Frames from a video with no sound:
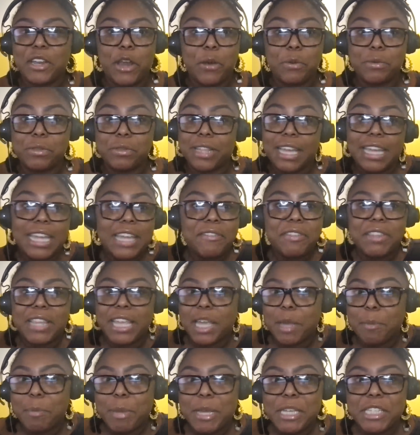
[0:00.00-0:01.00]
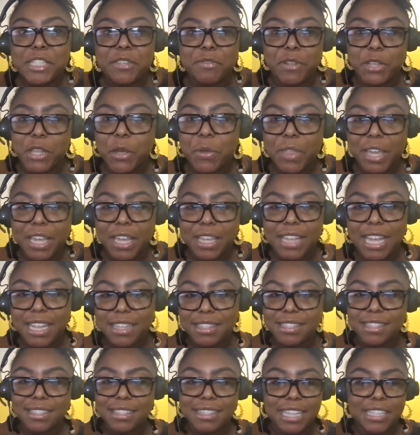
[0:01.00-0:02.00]
you know even like a piece of clothing
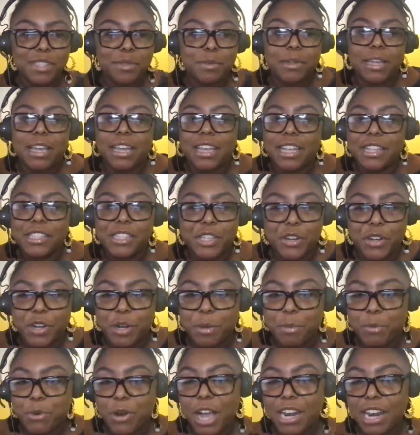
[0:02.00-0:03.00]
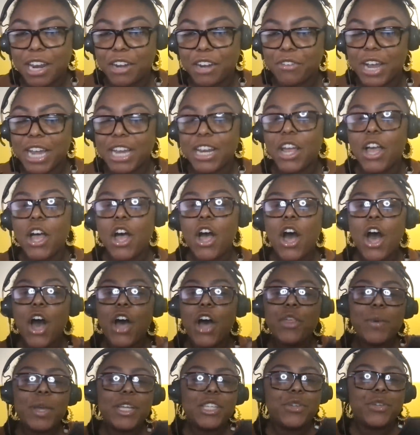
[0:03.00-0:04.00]
that's that's considered a product right
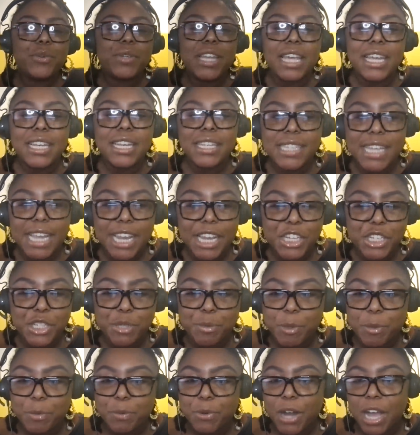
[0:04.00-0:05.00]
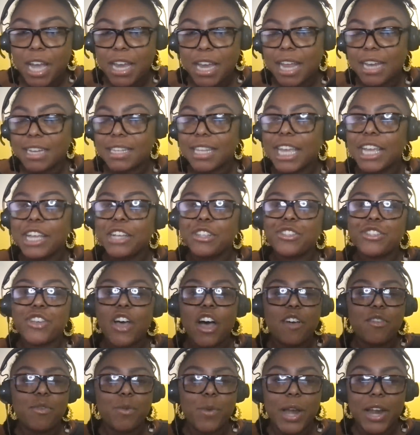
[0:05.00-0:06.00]
all the way to an intangible product like a
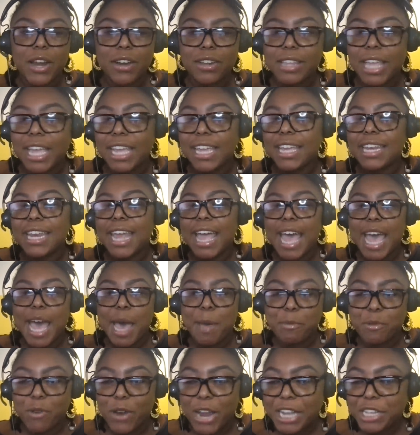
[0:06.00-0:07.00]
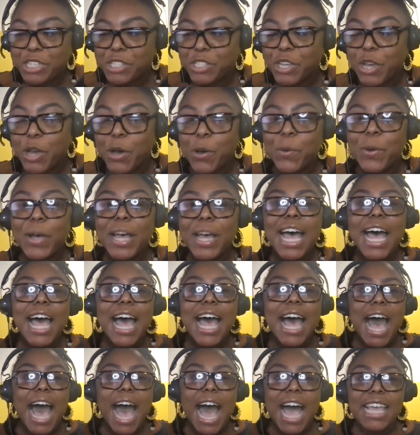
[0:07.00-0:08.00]
software like an app right so
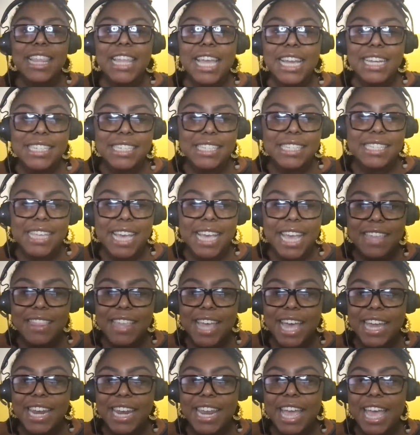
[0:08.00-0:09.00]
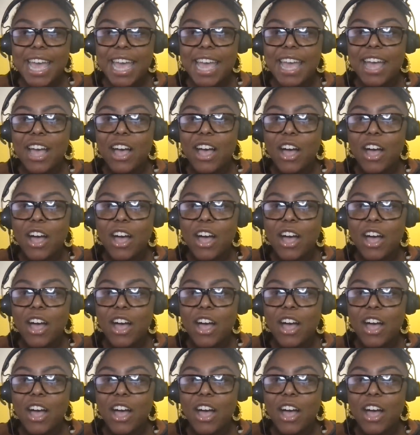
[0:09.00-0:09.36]
i like to say that